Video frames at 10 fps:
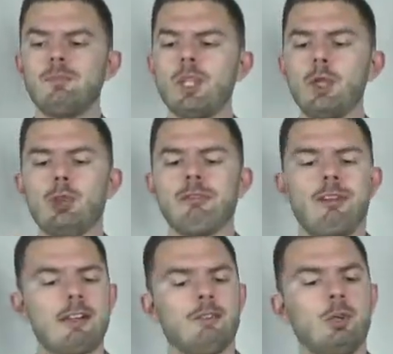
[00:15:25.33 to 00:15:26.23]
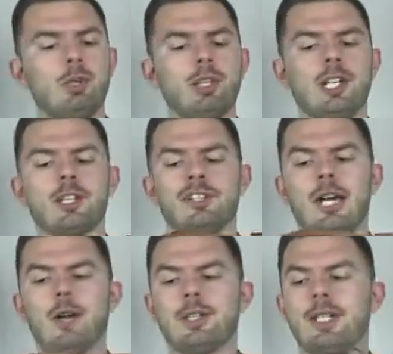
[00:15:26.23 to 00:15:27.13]
you can find a few Goodyears
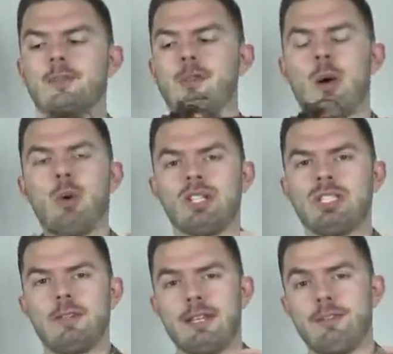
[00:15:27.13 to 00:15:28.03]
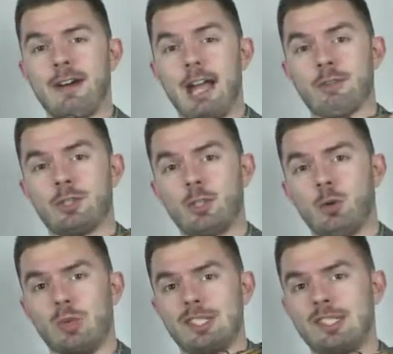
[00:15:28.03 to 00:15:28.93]
out there for about 175 or so,
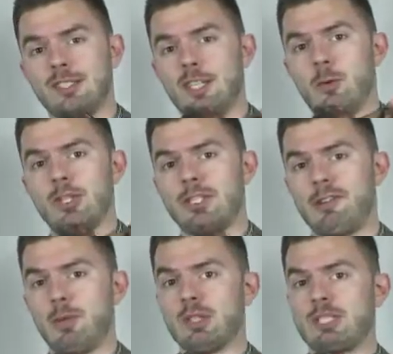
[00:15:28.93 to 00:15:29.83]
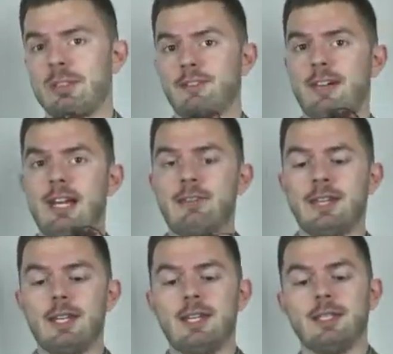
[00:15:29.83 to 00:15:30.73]
160, 170, 175.
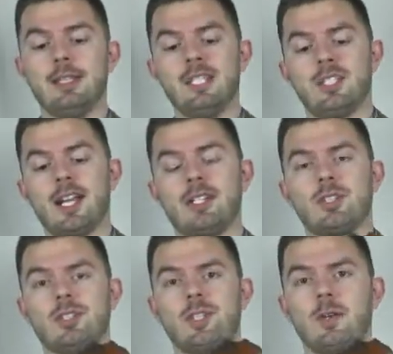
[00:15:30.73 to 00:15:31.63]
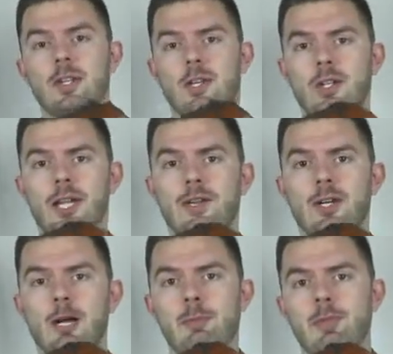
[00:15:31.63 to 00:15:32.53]
These guys, considering their leather
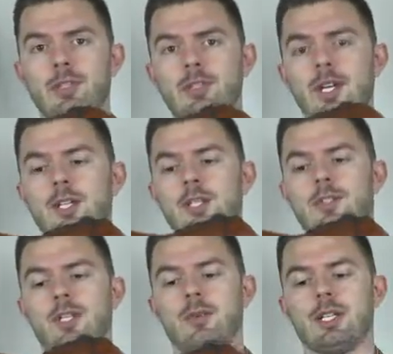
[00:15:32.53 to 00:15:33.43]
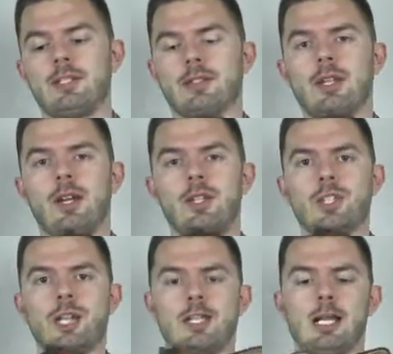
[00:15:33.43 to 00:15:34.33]
uppers, considering the
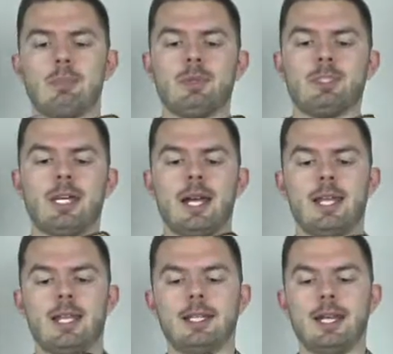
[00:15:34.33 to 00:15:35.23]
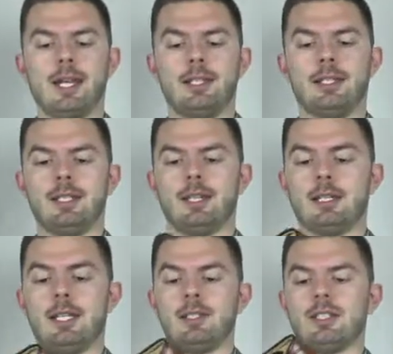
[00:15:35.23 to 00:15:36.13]
technology on the upper side and then on the
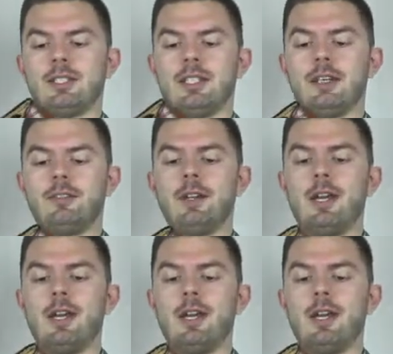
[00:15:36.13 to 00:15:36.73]
heel itself,